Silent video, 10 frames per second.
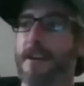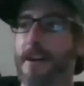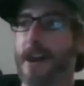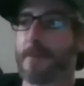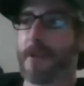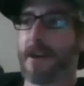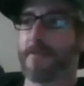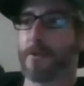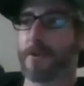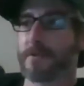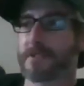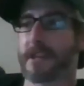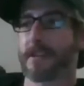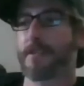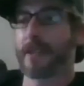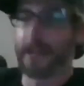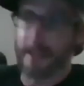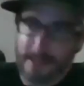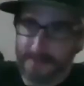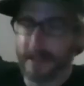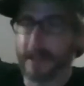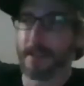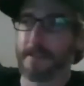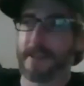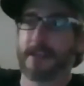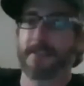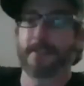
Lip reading: I brought forward, was like, okay, let's forget all of that.